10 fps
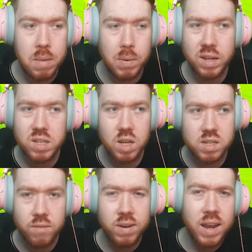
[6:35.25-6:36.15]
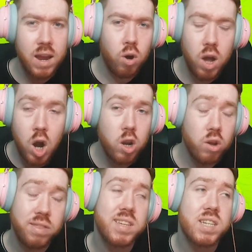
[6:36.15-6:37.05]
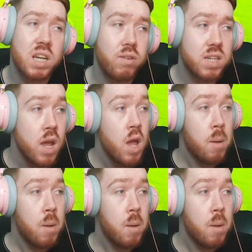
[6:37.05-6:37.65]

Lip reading: Maybe she does something late or early on in the series.